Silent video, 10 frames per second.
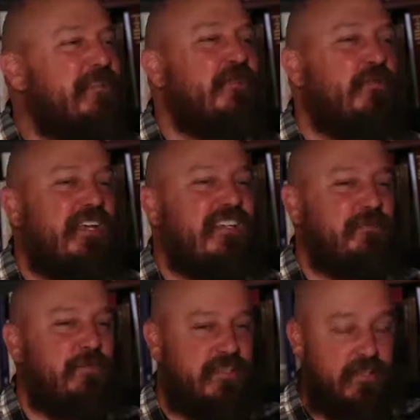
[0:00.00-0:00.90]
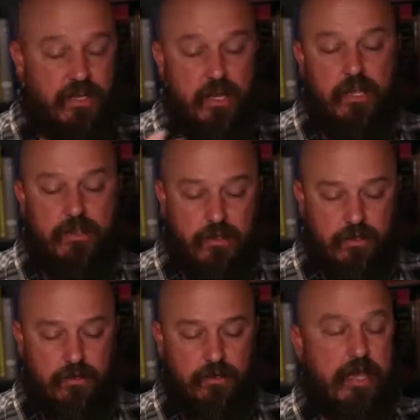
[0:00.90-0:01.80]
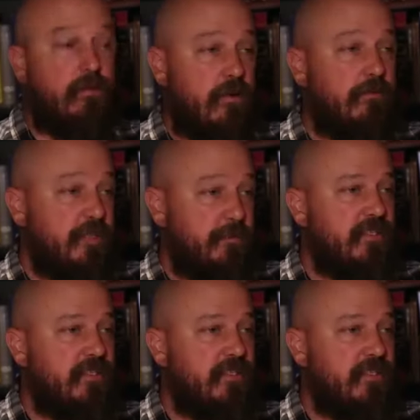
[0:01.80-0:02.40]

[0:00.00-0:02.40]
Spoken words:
in the weeds, but there's the language all very